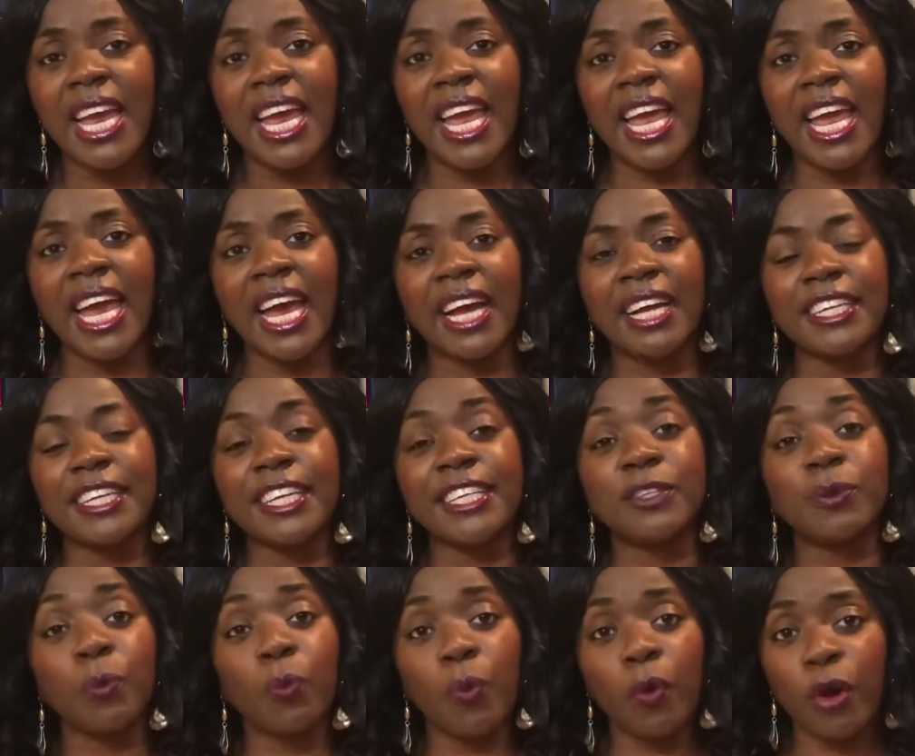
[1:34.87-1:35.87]
and is
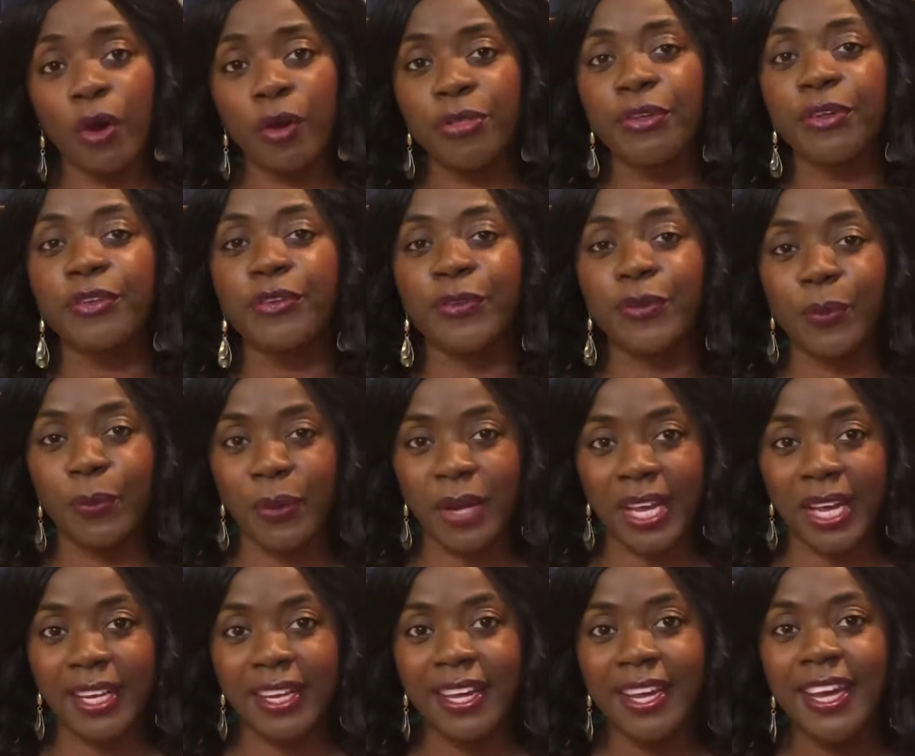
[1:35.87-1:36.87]
worth
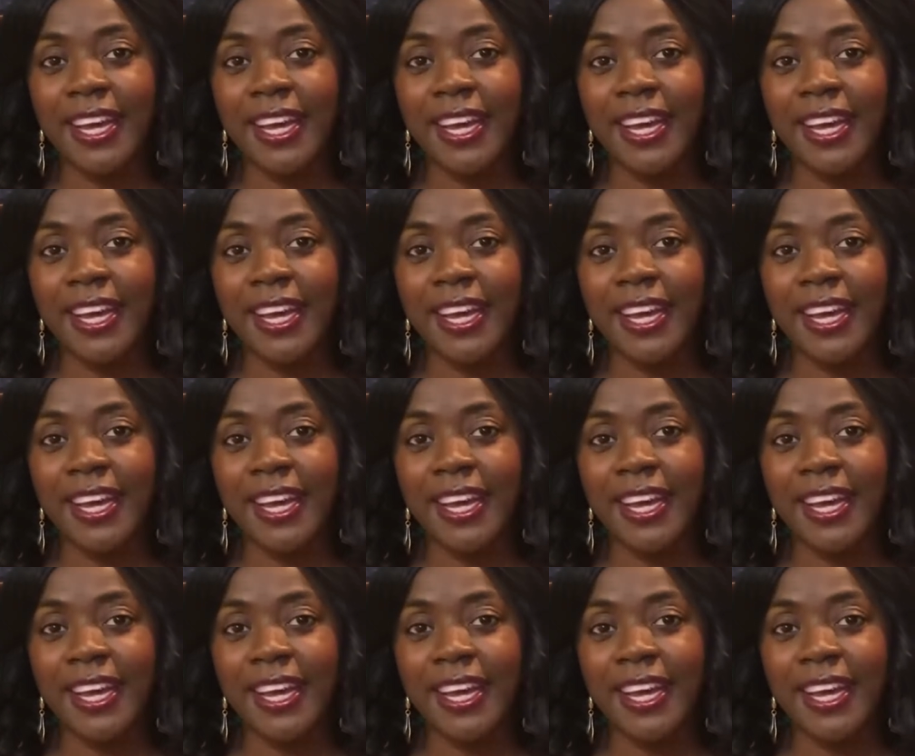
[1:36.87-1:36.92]
doing.